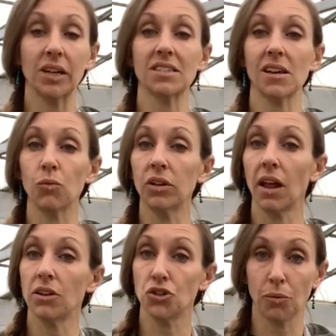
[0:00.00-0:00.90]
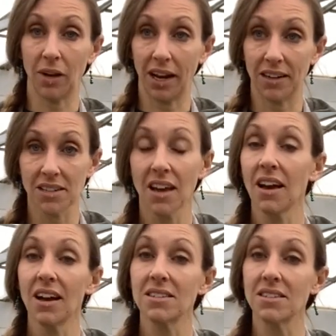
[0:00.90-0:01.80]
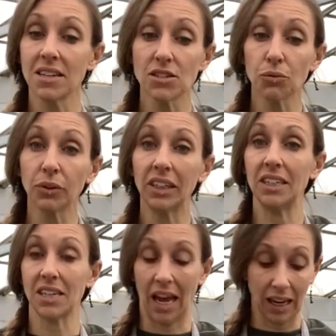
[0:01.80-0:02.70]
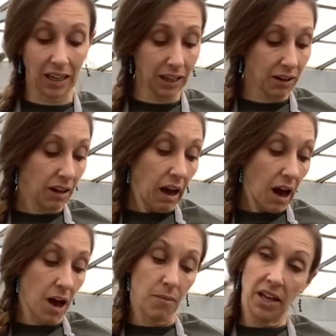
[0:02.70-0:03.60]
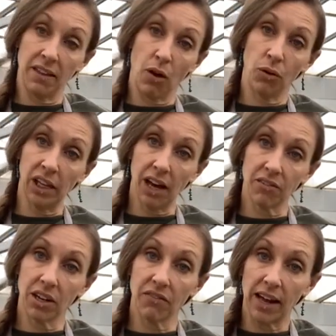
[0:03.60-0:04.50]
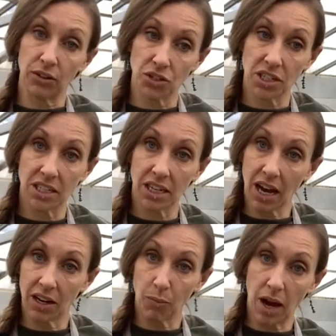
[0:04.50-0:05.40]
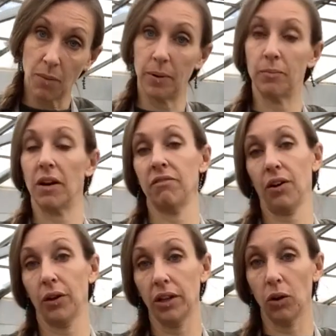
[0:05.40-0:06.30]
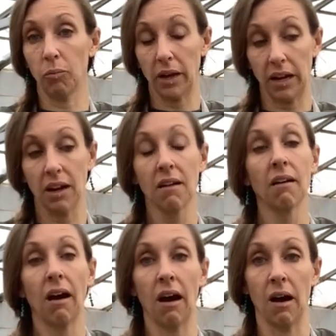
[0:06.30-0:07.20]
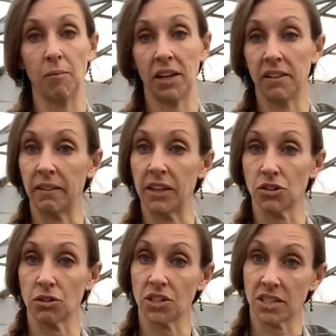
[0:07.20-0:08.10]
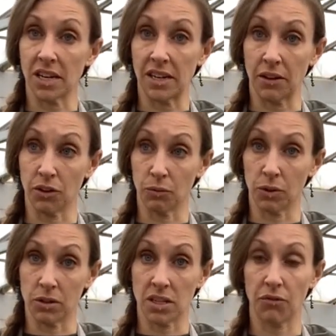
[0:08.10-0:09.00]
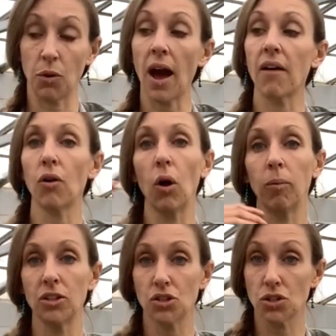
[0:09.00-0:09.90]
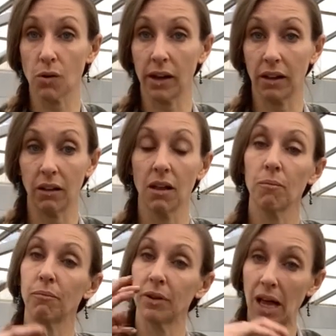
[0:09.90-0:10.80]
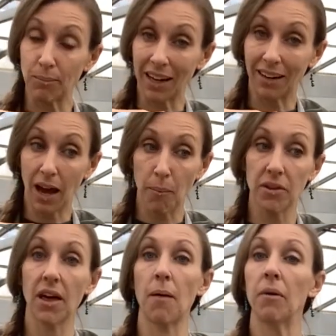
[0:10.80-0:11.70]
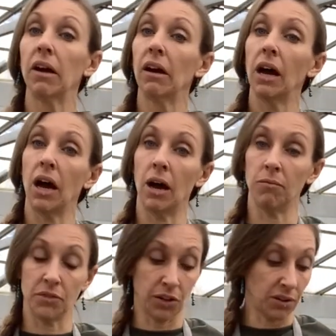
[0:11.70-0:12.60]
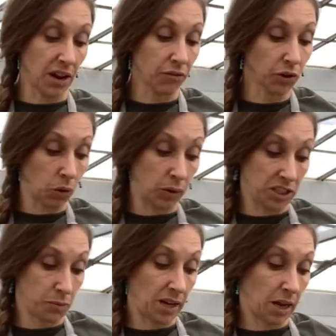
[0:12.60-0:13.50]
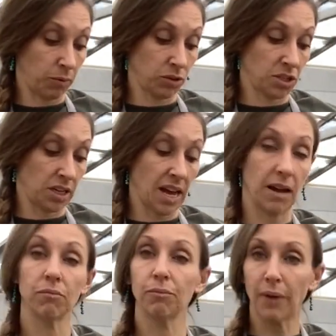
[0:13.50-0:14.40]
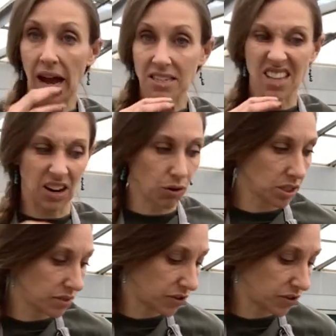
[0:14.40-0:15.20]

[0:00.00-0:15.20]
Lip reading: mix, it will not germinate. Seeds are really tiny, and they only have enough energy to kind of pop up a very little bit, and then they start to send down their roots. If you have a whole bunch of soil plopped on top of them, they're never going to be able to get past that crust of